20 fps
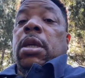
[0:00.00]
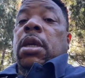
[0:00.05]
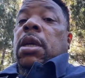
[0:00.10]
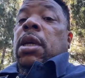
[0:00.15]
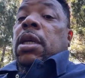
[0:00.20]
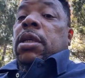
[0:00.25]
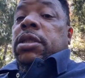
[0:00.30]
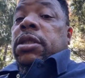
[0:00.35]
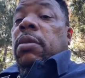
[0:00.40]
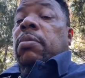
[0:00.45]

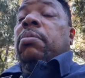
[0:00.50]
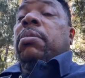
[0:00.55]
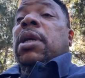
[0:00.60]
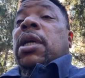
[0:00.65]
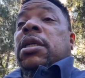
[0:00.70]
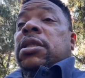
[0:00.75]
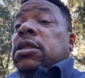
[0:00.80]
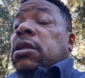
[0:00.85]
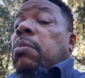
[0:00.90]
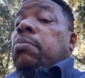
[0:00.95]
It's some
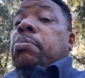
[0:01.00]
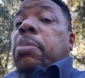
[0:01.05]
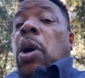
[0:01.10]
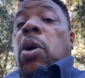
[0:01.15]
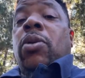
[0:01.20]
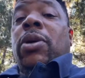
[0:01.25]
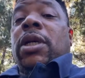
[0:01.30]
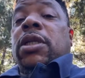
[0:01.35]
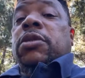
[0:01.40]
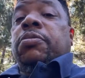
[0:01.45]

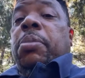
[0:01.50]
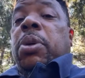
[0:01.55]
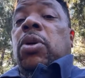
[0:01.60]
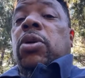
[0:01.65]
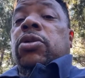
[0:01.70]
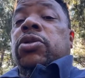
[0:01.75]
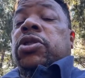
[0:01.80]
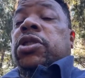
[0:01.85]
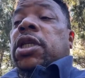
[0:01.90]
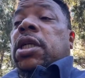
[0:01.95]
bogus
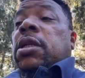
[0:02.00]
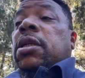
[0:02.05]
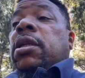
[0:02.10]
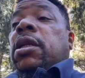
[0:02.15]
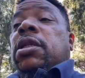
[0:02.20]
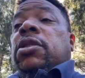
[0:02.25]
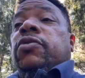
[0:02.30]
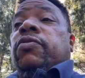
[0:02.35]
bullshit in these